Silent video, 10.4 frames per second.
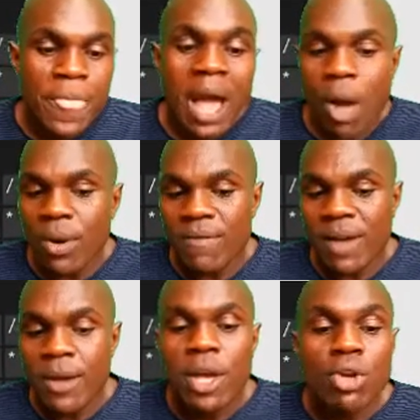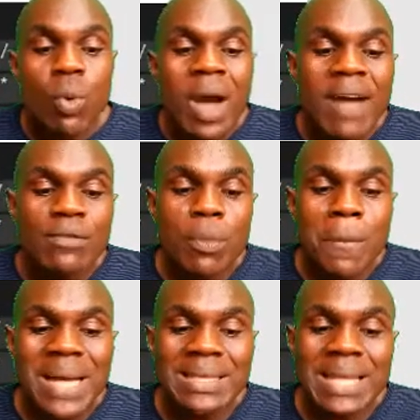However, you have to
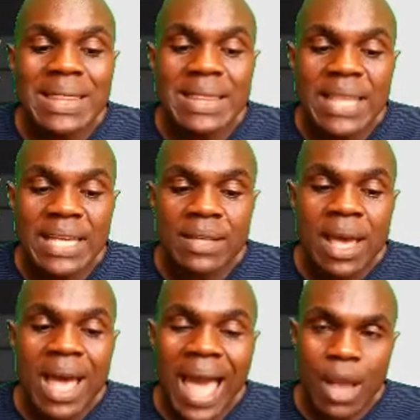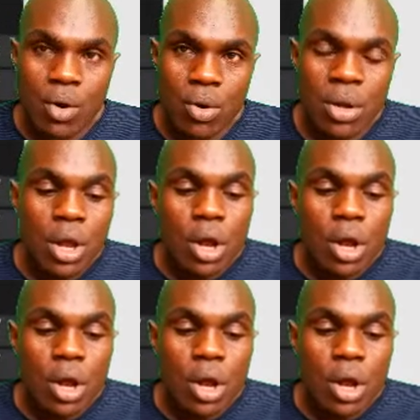master this icon.